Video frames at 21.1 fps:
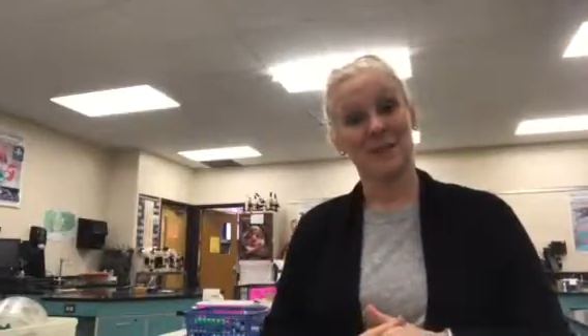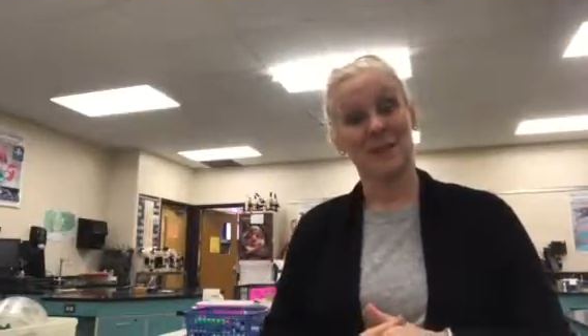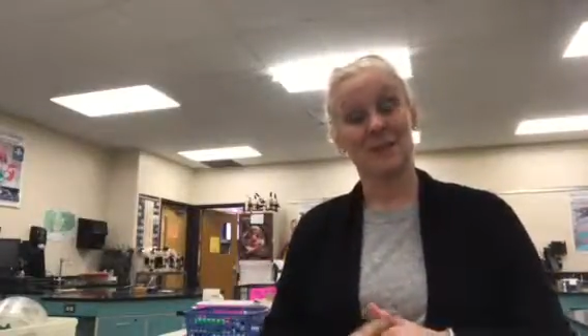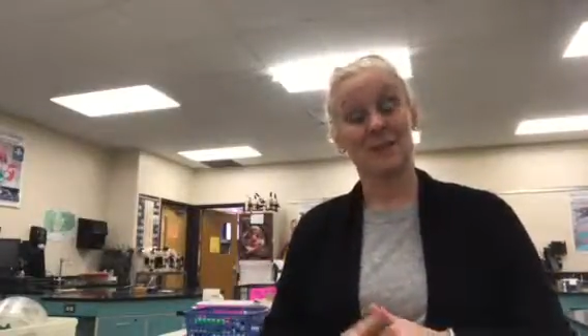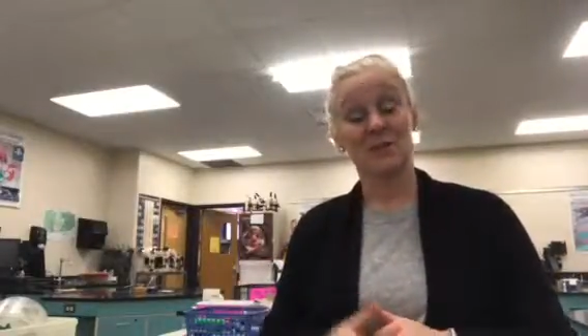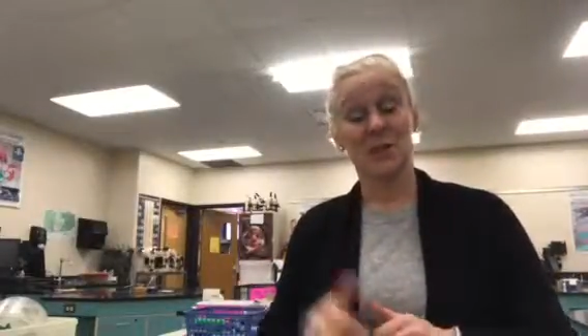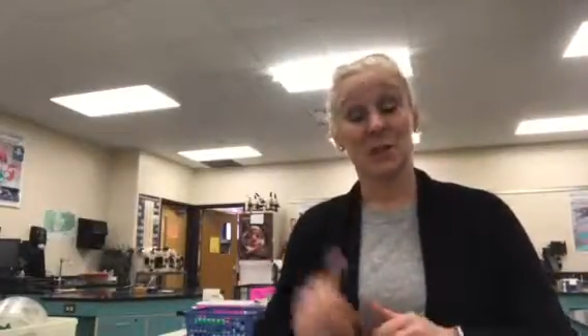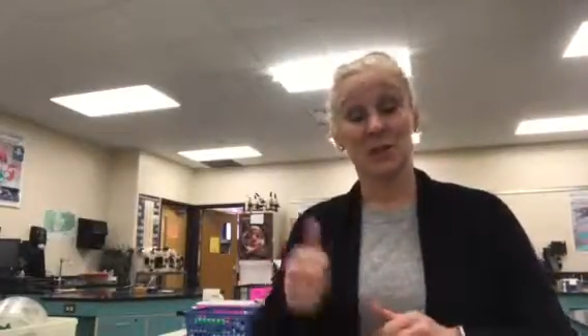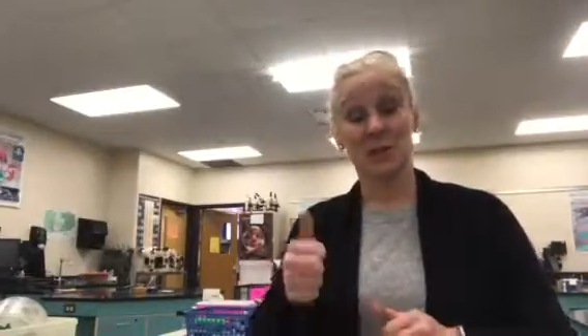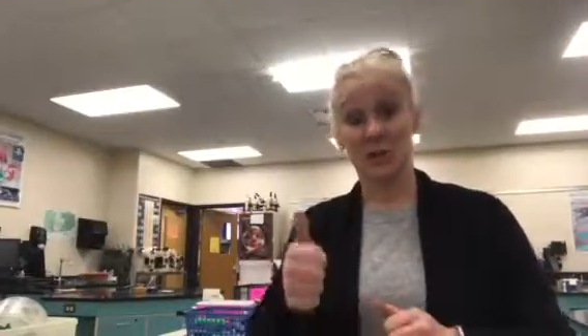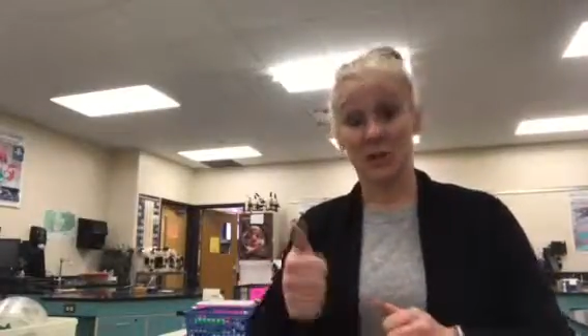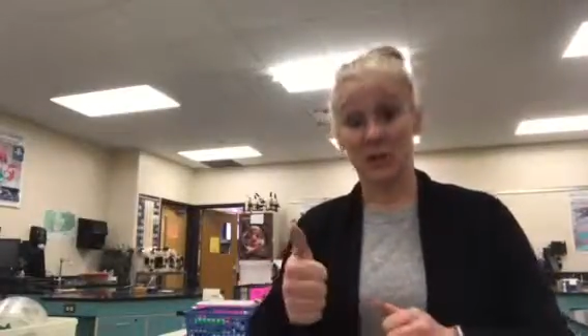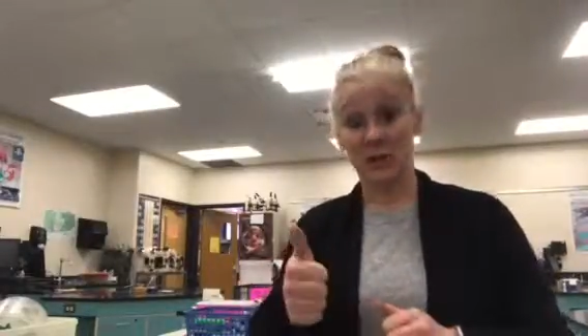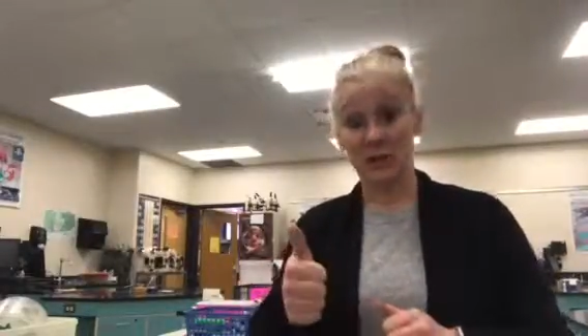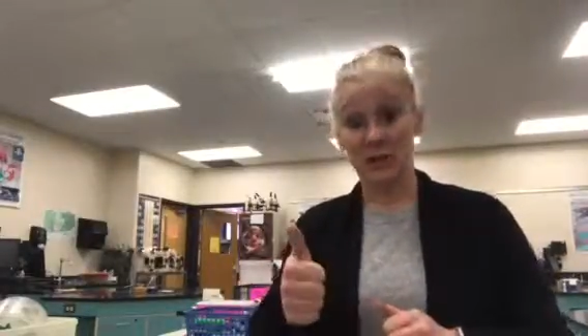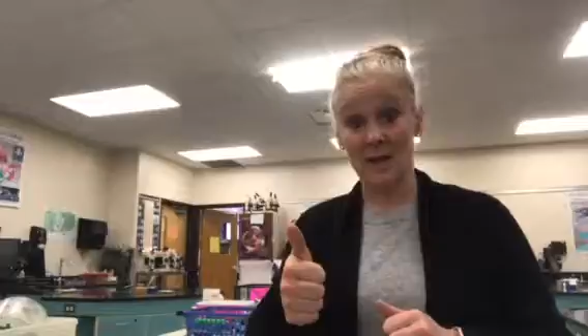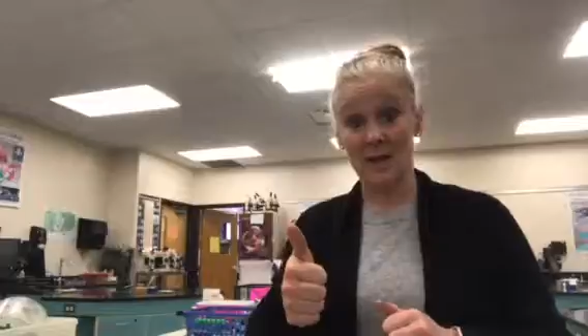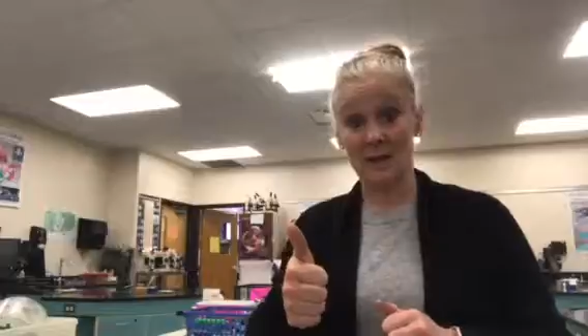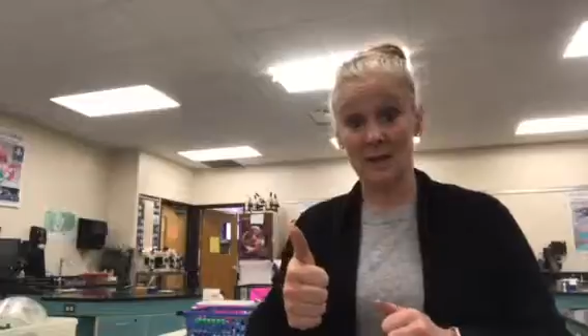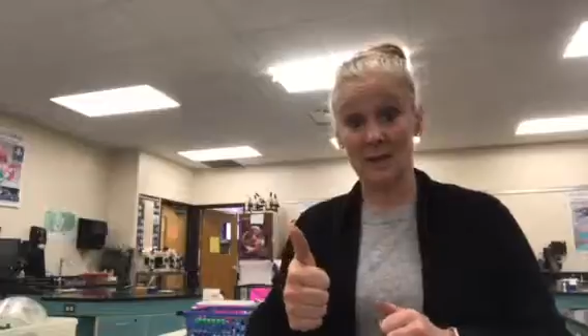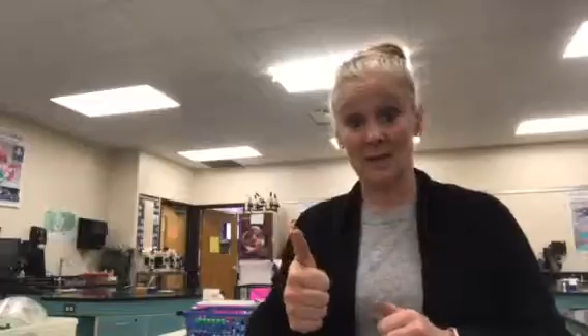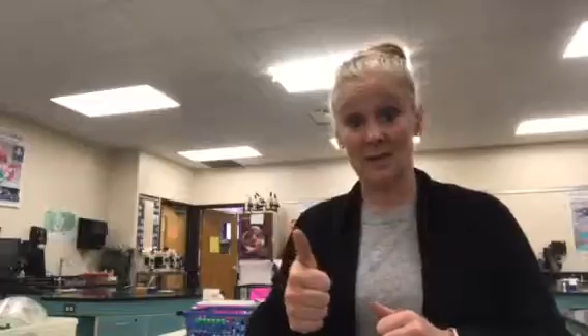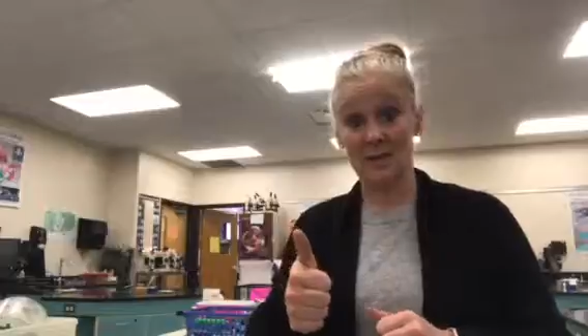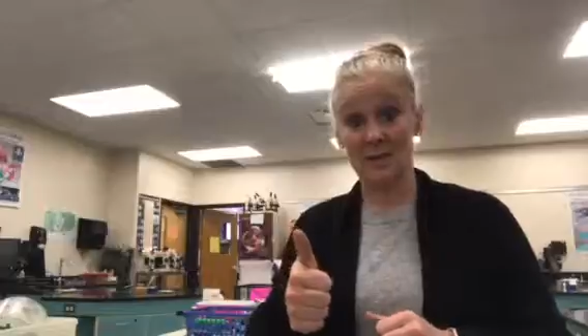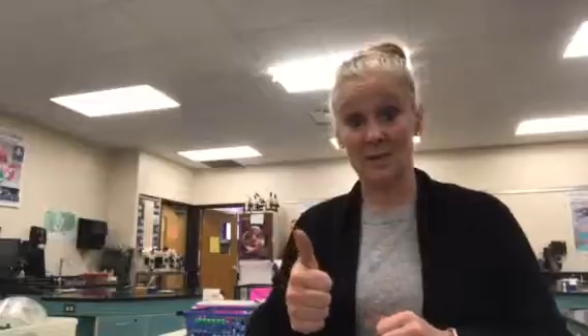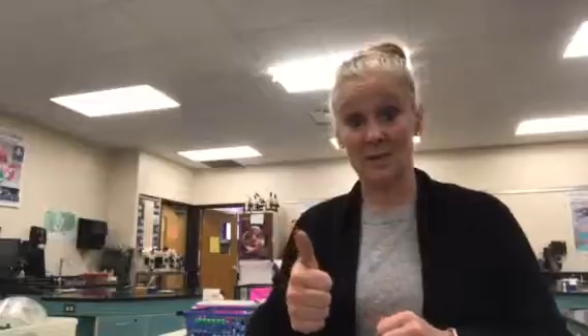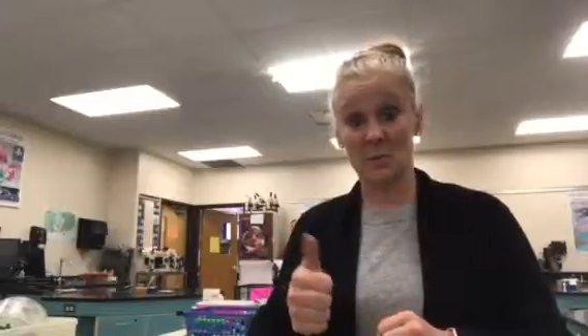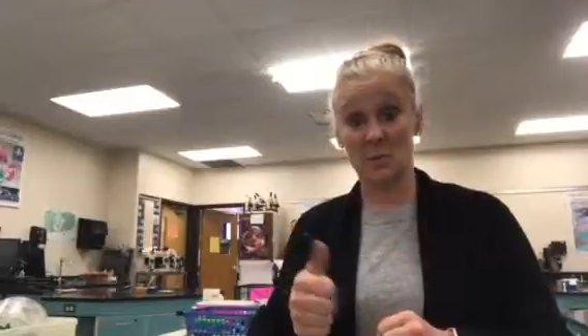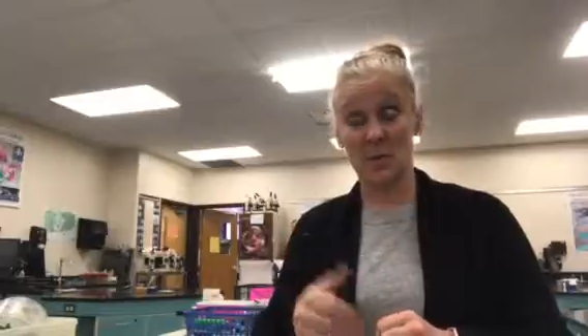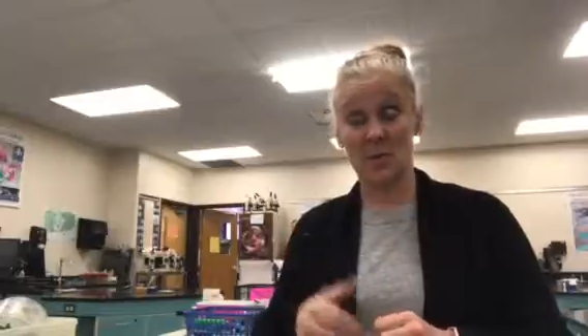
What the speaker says: So good luck with this